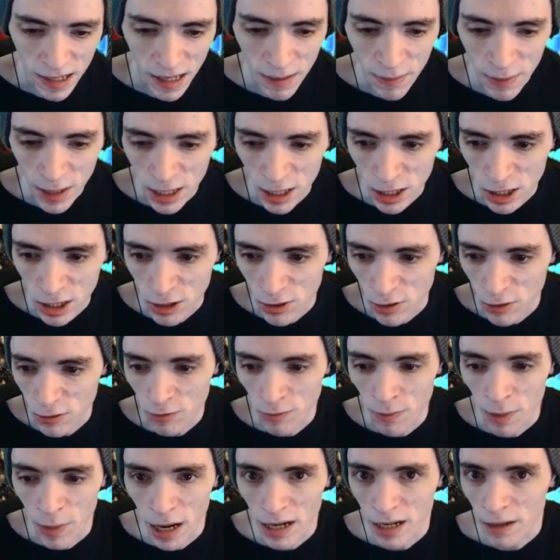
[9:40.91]
I managed to
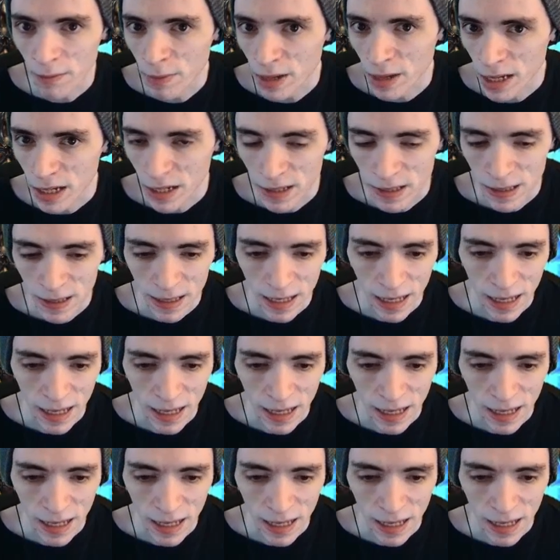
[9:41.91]
buy a base